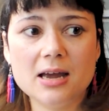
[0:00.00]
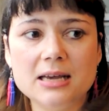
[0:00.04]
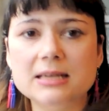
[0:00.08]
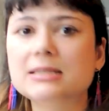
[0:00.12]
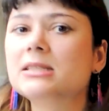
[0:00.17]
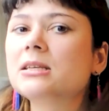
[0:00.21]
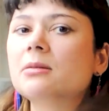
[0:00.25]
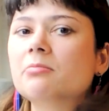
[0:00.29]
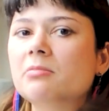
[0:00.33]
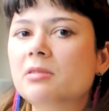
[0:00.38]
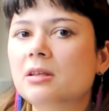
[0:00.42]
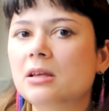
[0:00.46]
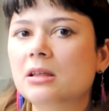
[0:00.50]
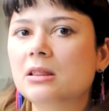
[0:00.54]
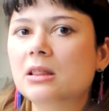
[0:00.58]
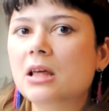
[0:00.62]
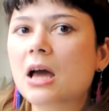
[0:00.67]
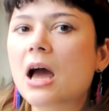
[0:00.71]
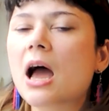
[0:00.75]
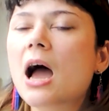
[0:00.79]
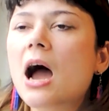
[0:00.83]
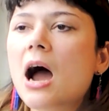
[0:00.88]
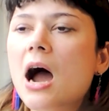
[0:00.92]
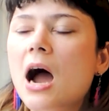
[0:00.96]
is something
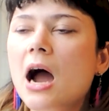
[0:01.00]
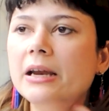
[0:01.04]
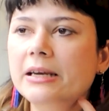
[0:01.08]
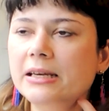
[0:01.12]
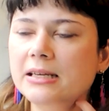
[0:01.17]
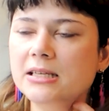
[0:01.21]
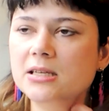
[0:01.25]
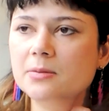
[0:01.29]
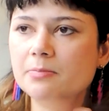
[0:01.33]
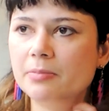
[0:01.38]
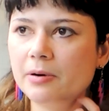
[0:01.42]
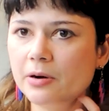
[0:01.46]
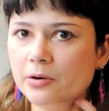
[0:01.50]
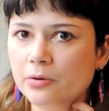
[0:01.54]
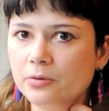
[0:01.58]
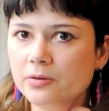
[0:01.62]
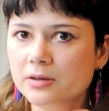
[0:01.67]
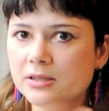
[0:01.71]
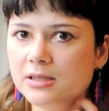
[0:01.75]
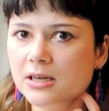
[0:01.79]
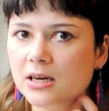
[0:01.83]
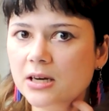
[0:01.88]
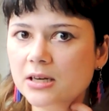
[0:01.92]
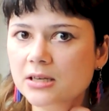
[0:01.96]
that I need to
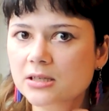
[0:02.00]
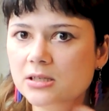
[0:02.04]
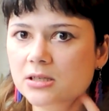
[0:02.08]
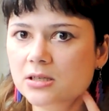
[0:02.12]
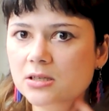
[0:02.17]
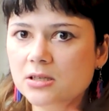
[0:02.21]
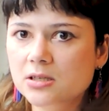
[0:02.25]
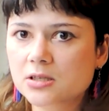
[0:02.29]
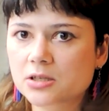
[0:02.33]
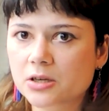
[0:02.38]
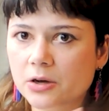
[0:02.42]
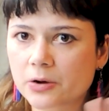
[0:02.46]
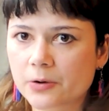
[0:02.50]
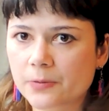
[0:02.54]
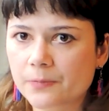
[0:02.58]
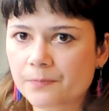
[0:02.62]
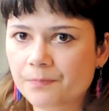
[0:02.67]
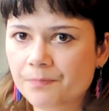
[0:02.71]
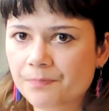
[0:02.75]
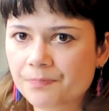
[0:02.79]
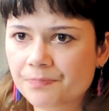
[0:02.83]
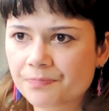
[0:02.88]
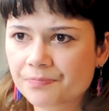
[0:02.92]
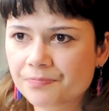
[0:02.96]
prioritize. So